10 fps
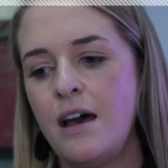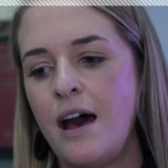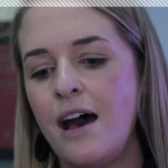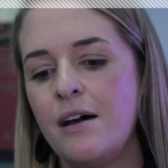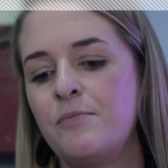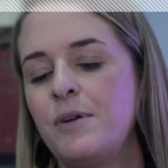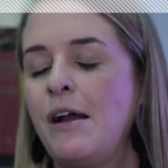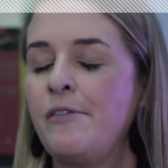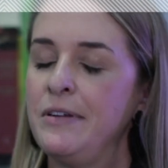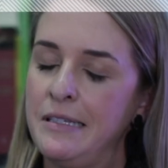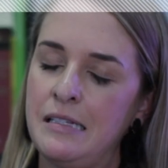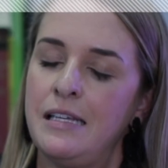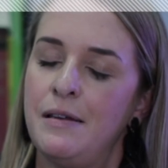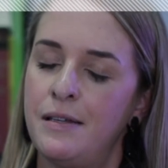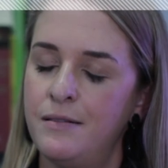Um, I
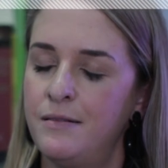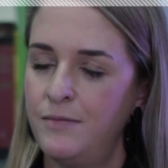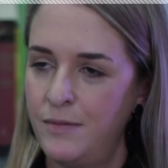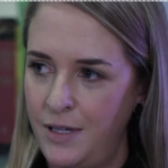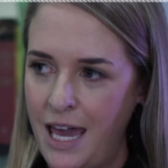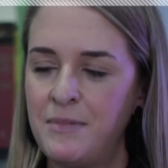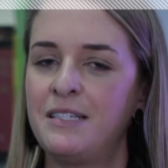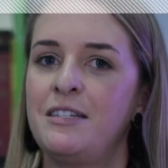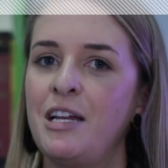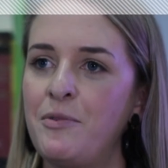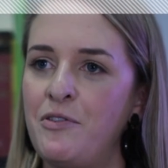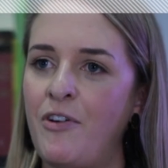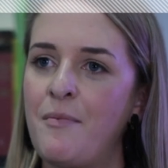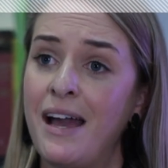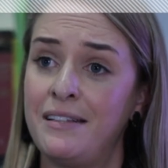recently came to C&W
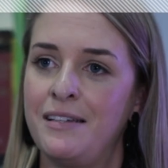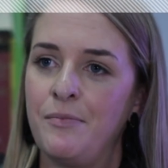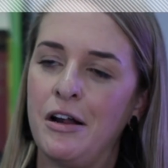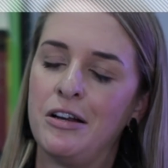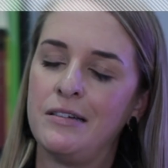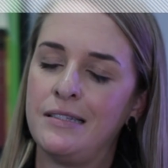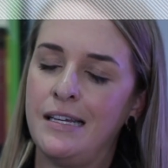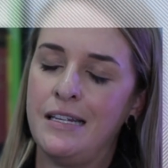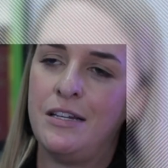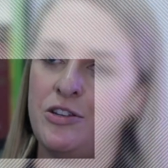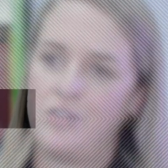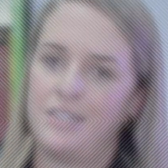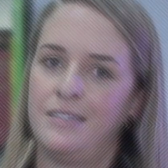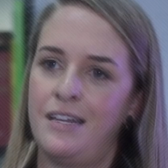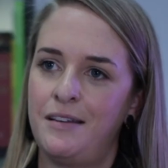from ICM Partners in New
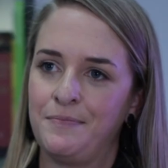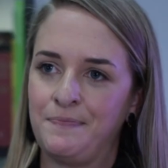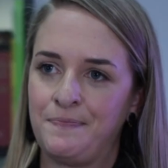York City.